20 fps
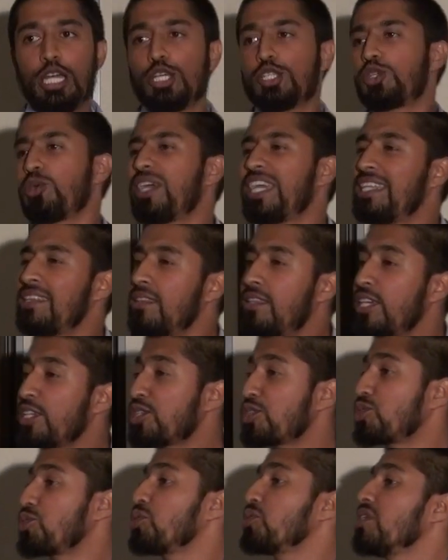So in
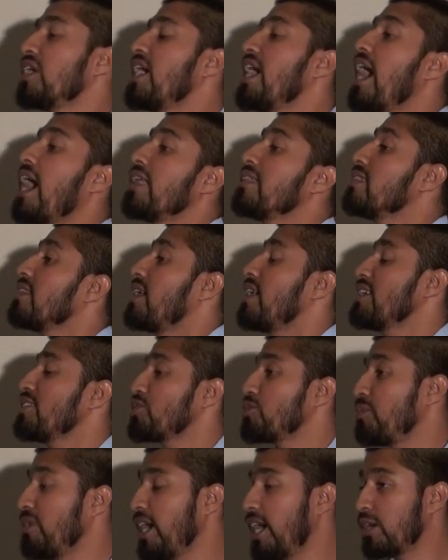this surah, Allah
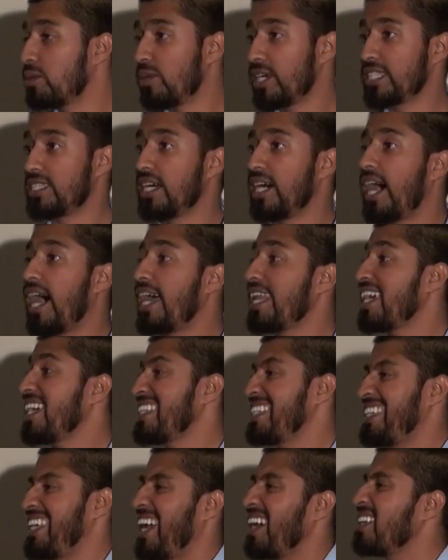subhanahu wa ta'ala
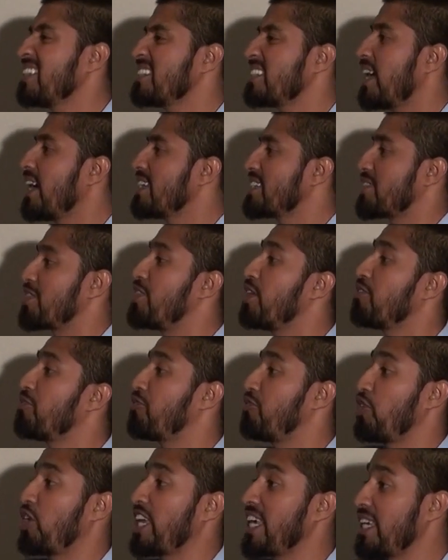tells us the
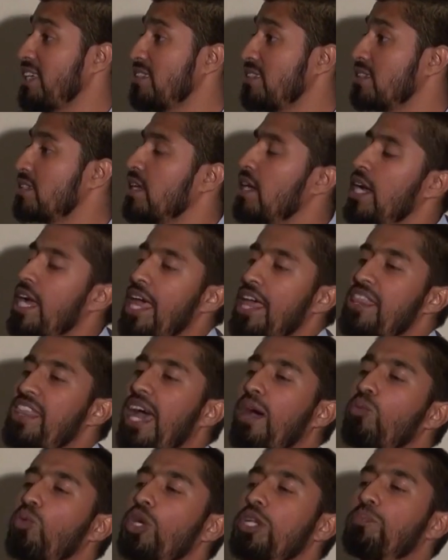phrase
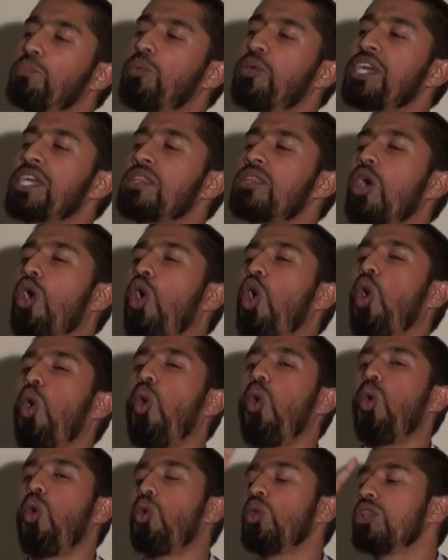that would bring the
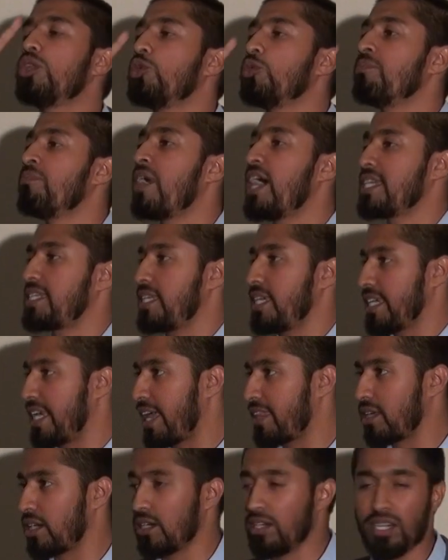whole ummah
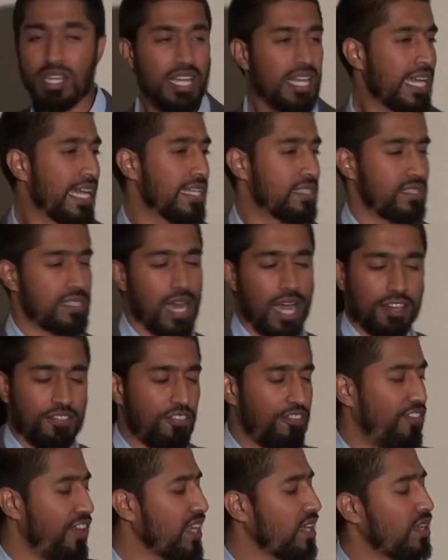together. It's not
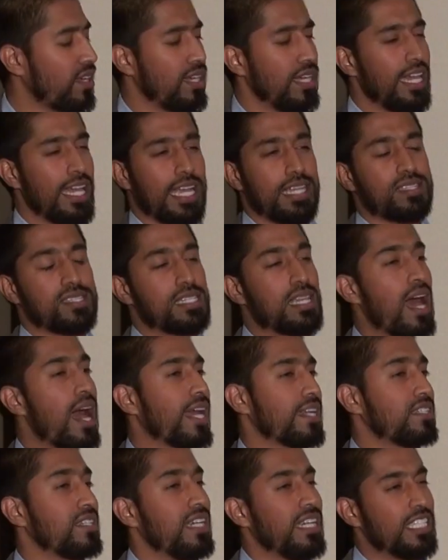fiqh, it's
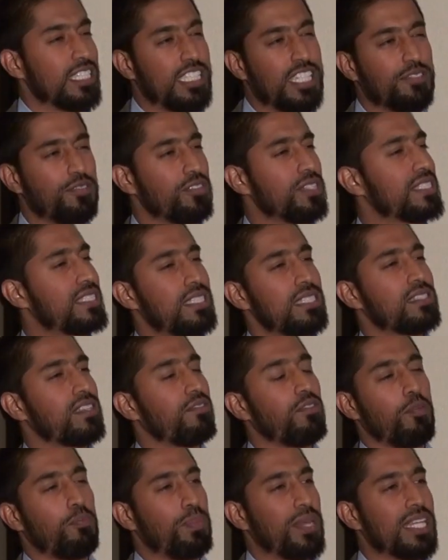not differences
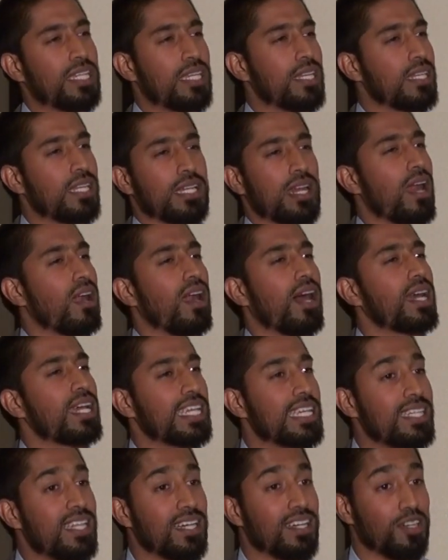of opinion in our
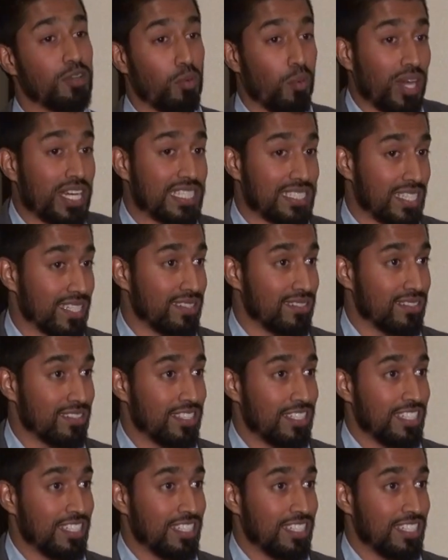aqidah. What is it?